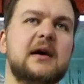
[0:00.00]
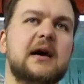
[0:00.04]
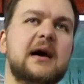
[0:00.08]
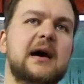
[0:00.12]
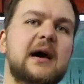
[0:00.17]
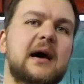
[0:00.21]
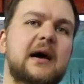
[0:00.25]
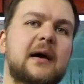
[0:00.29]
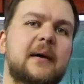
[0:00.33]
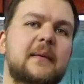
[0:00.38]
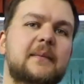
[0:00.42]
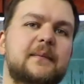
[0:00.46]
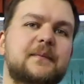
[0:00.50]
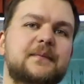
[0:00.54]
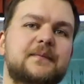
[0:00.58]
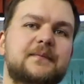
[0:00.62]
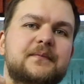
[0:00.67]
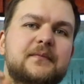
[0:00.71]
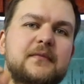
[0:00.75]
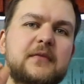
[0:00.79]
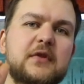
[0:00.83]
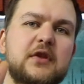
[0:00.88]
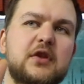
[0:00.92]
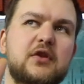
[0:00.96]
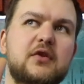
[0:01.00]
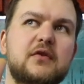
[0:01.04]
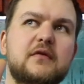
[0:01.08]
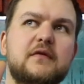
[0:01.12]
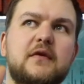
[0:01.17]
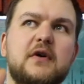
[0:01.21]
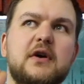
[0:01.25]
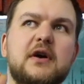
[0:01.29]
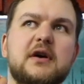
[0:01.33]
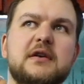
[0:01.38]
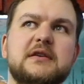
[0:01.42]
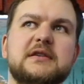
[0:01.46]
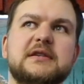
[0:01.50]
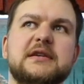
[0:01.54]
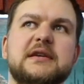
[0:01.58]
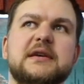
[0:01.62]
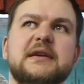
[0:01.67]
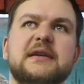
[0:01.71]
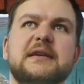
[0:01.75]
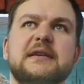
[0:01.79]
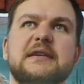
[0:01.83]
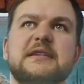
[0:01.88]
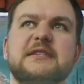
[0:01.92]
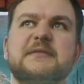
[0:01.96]
um, you've got
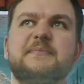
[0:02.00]
a